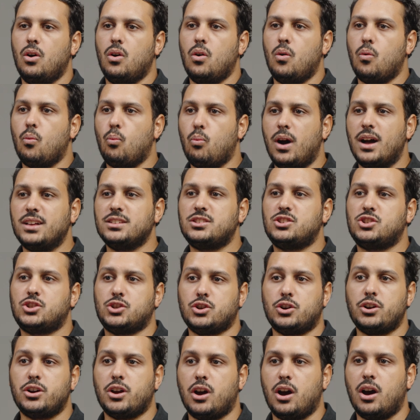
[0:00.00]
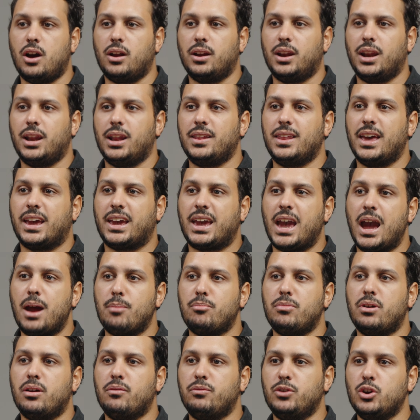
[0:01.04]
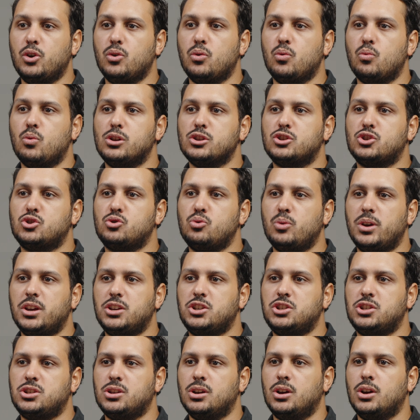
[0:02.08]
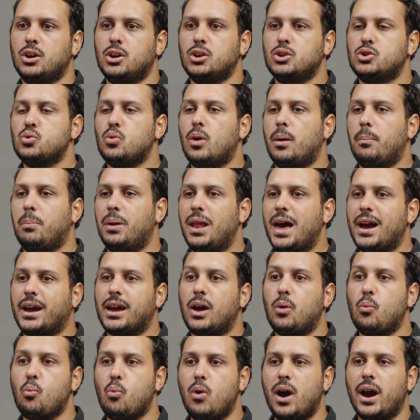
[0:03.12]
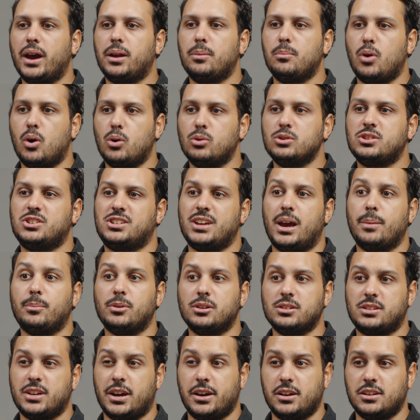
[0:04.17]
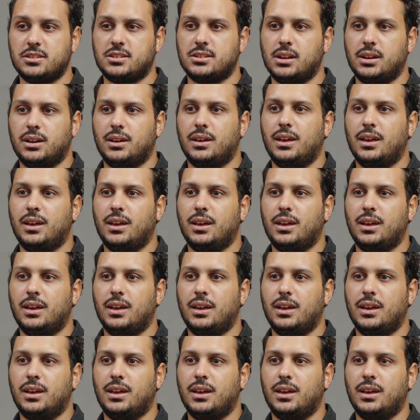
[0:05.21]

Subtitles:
Once turned on, the camera view will switch to a black and white mode simultaneously,